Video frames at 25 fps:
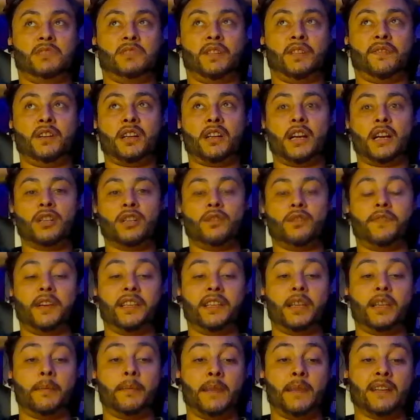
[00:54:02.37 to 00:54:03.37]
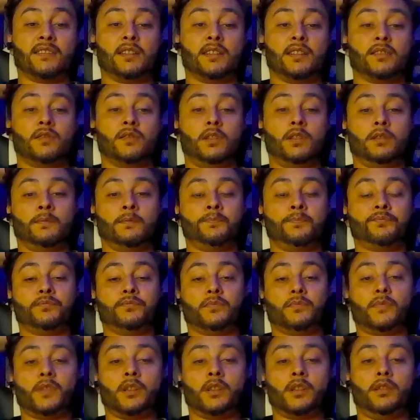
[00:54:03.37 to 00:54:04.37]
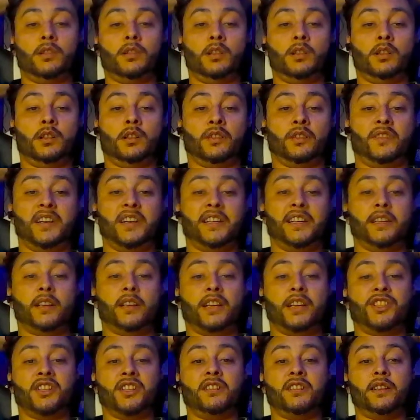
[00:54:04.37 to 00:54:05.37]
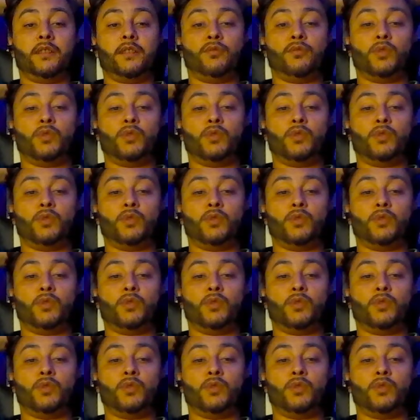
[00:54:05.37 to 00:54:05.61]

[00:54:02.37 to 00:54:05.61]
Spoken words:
different kinds of area maths as well, creating agentic